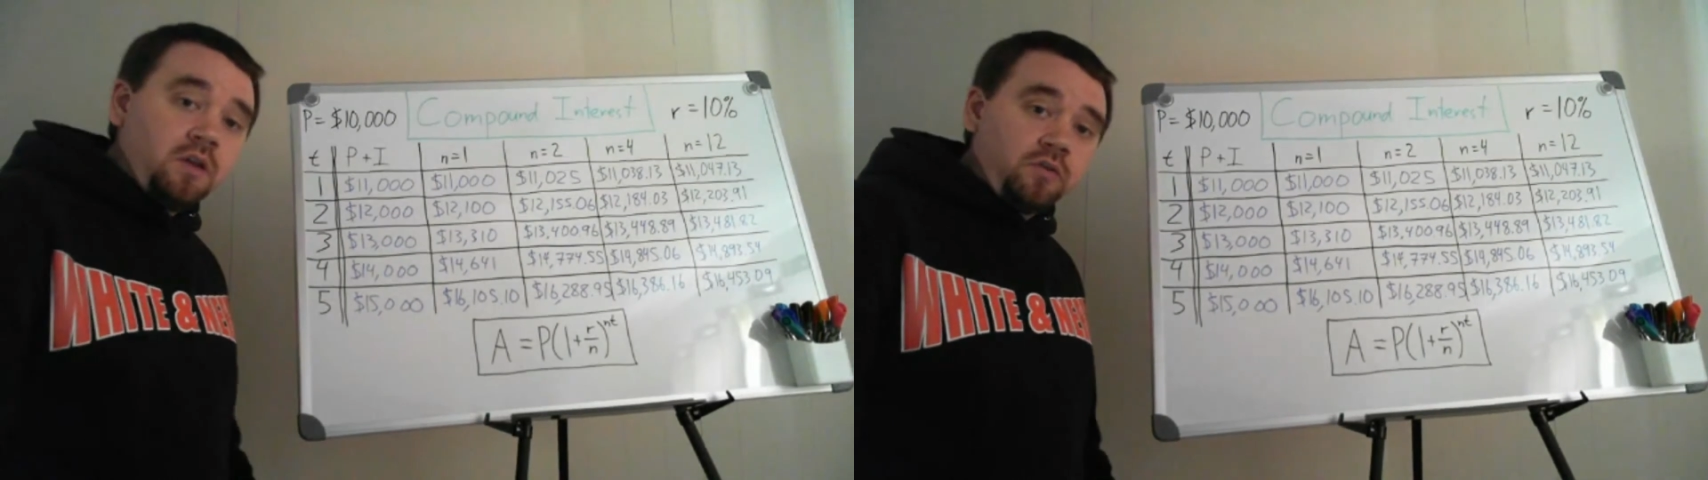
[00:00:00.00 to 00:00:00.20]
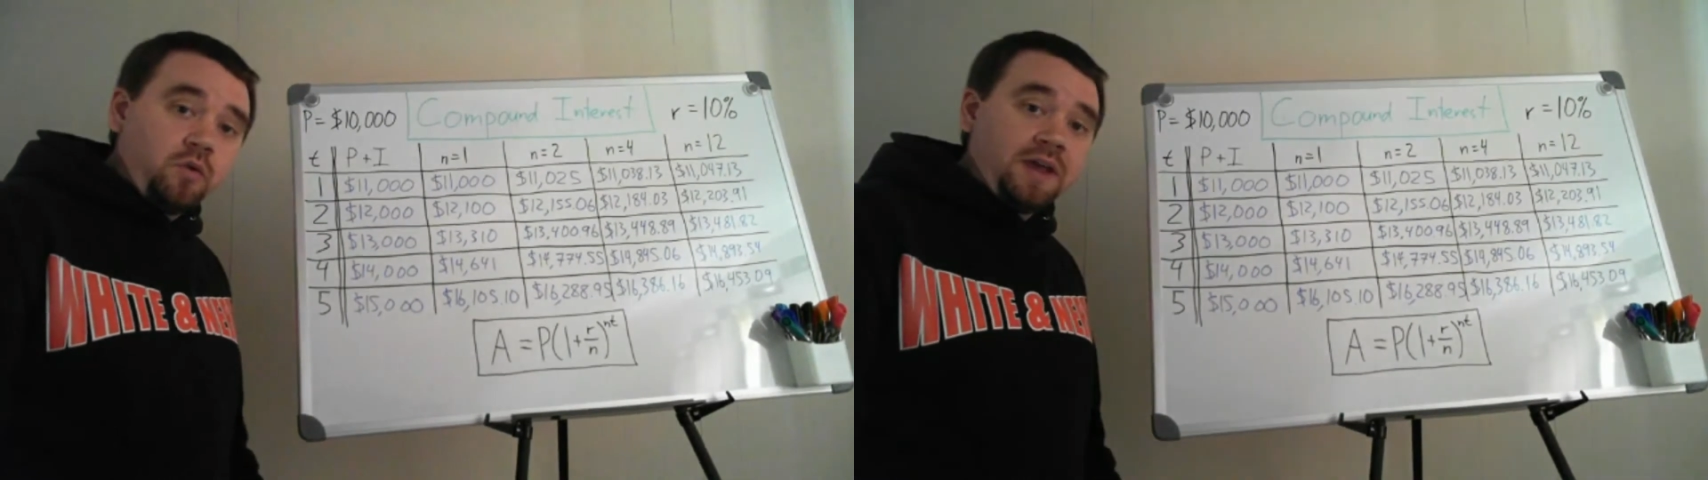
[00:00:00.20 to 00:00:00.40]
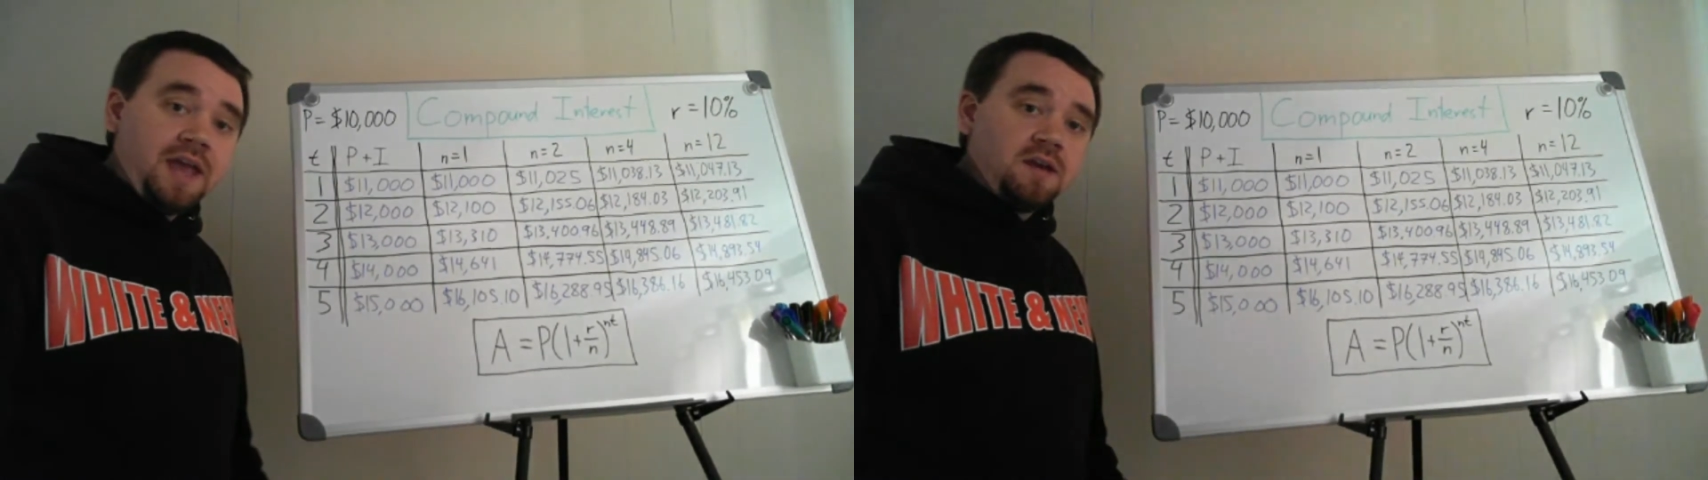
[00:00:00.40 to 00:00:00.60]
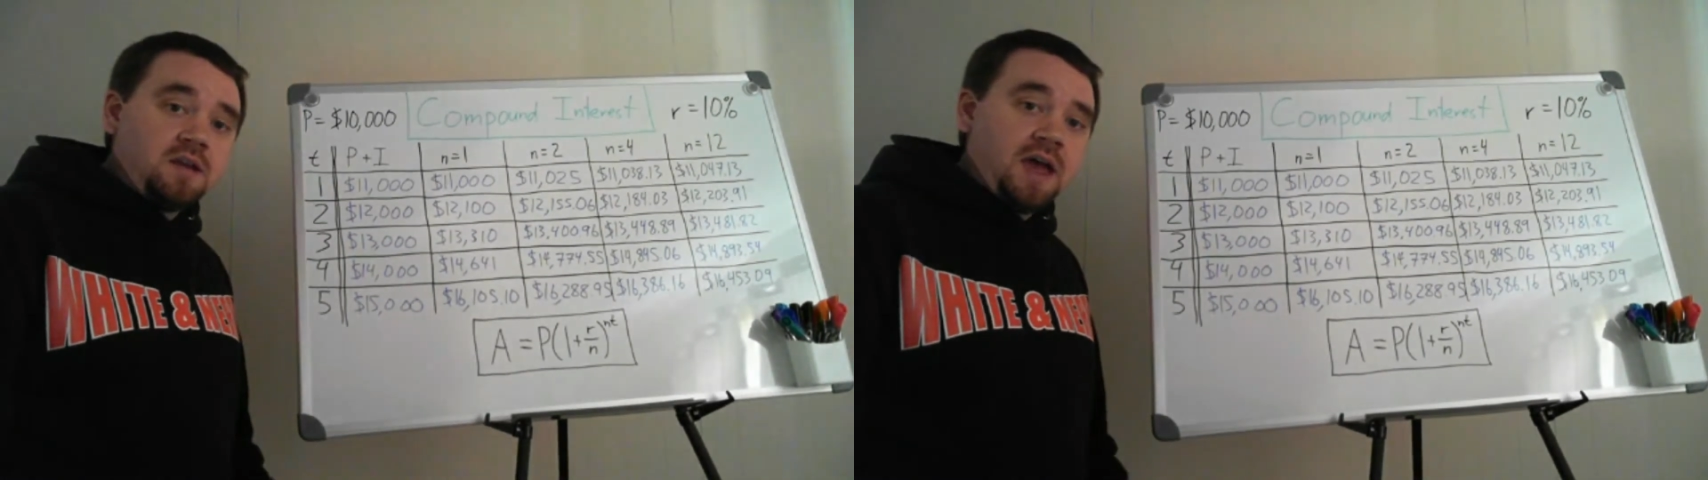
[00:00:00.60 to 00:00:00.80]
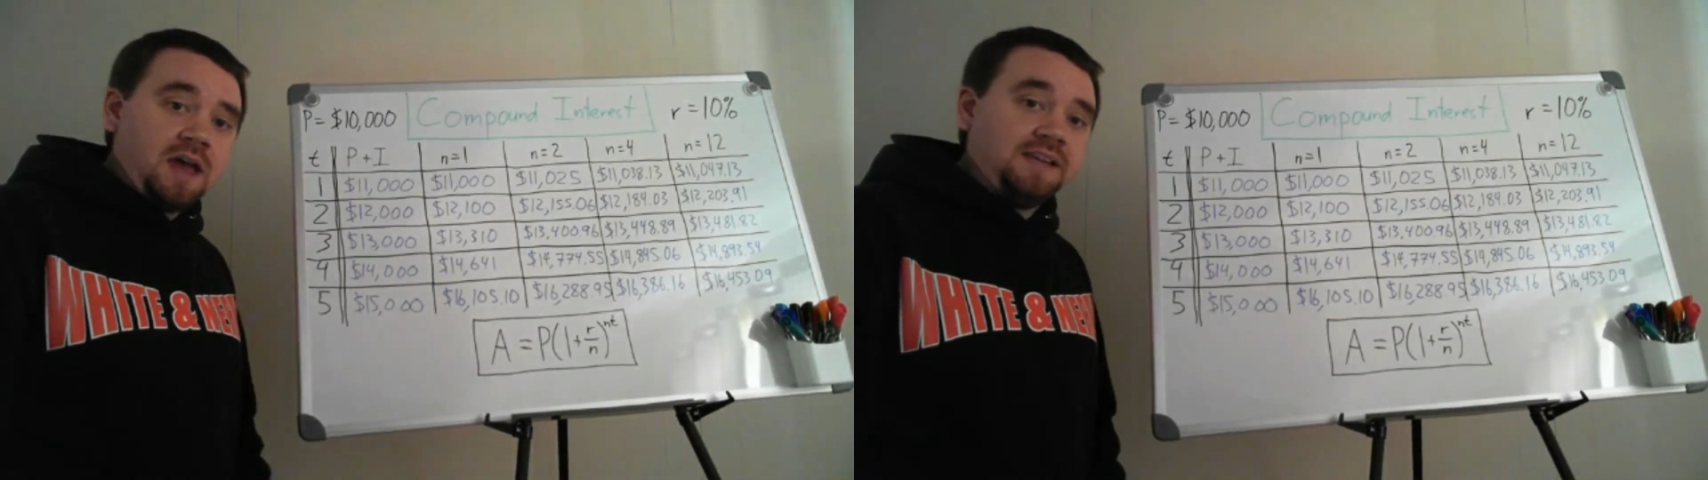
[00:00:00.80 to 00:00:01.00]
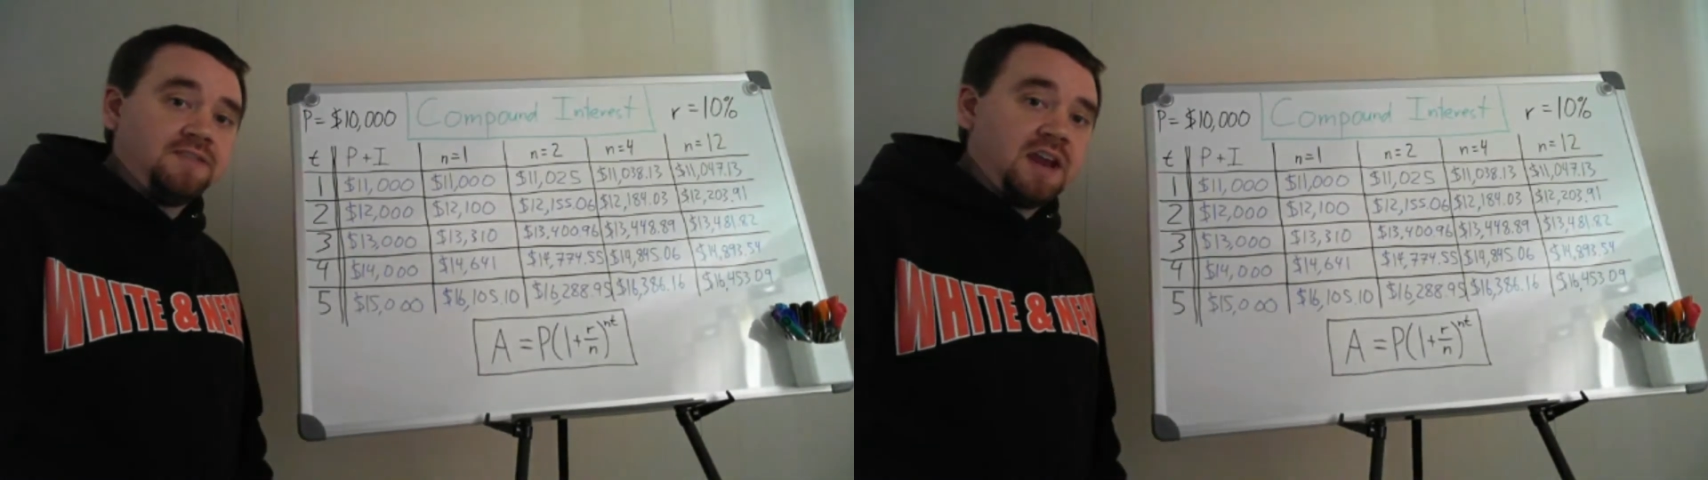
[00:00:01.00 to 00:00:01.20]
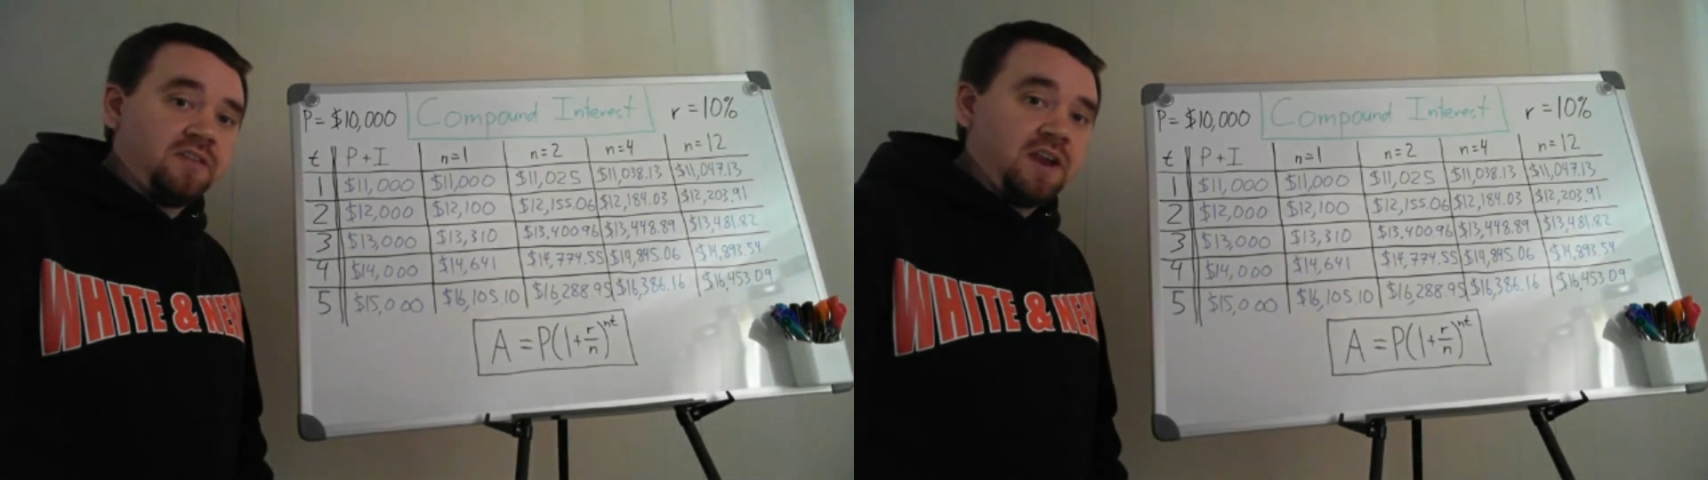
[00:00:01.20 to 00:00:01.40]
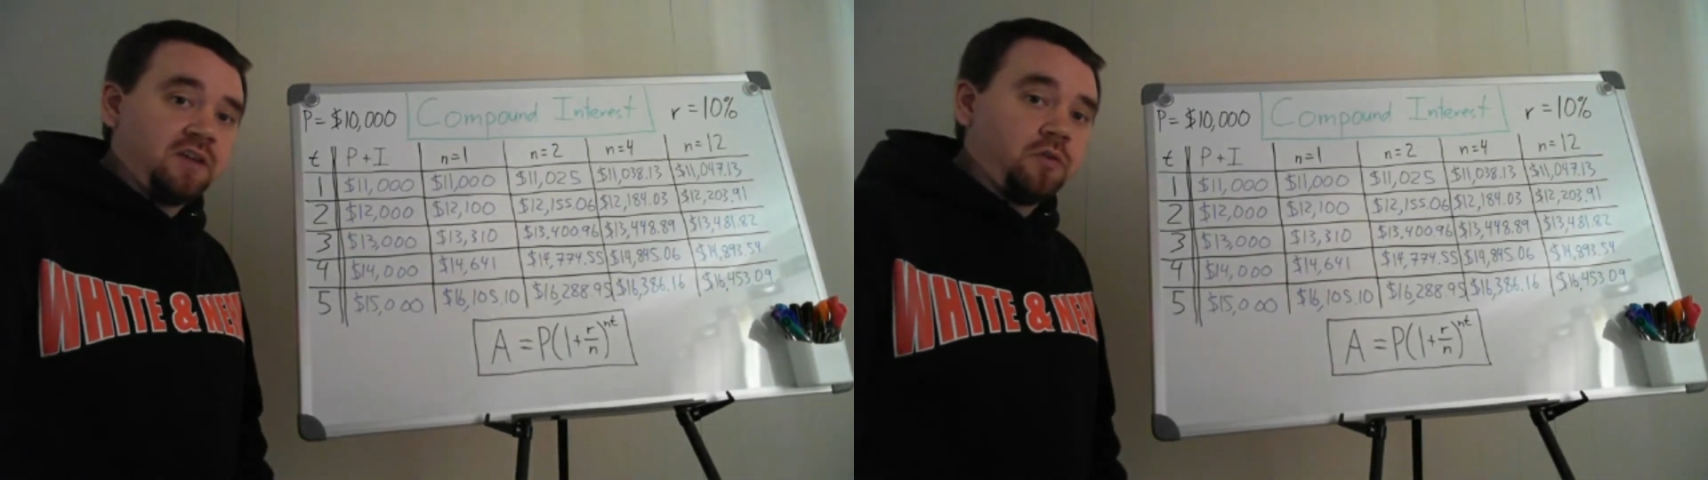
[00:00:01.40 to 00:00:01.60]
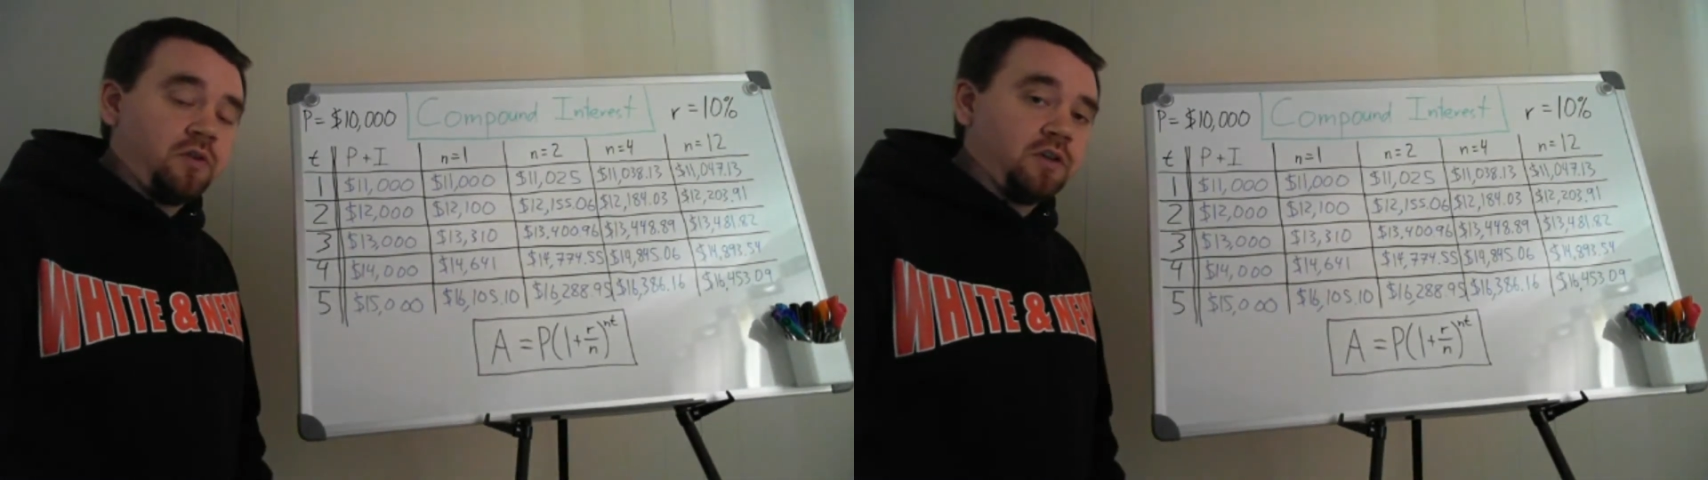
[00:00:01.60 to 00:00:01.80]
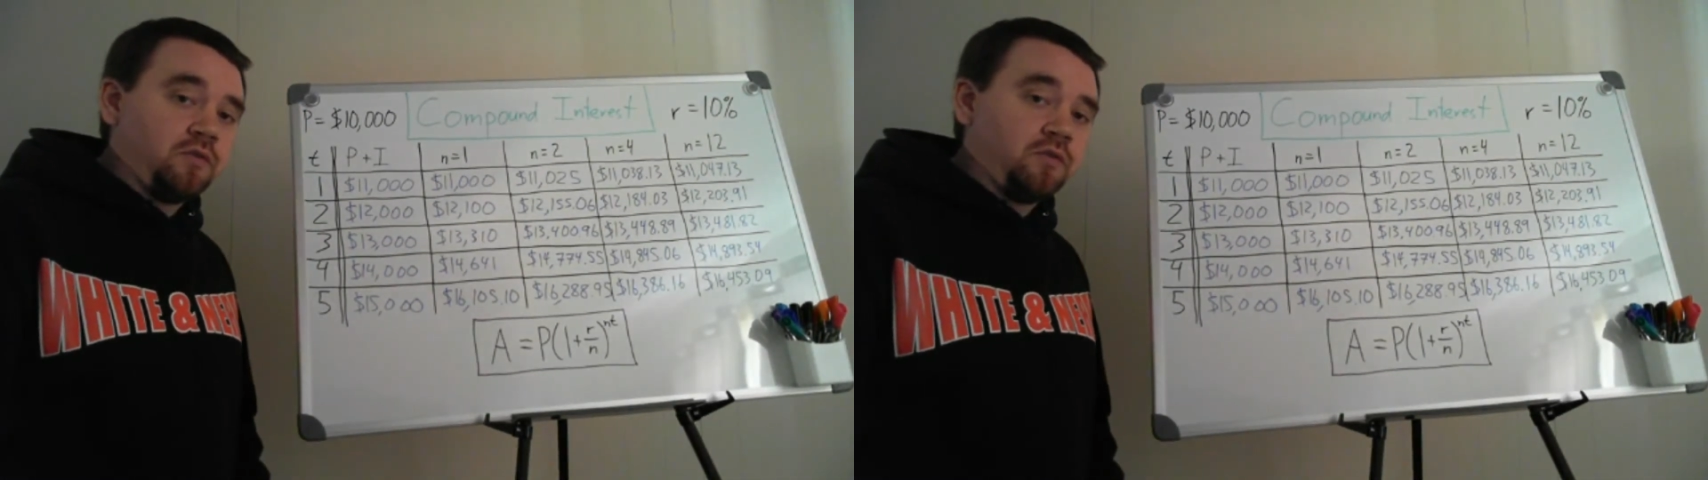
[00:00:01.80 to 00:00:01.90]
So again, I leave that as an exercise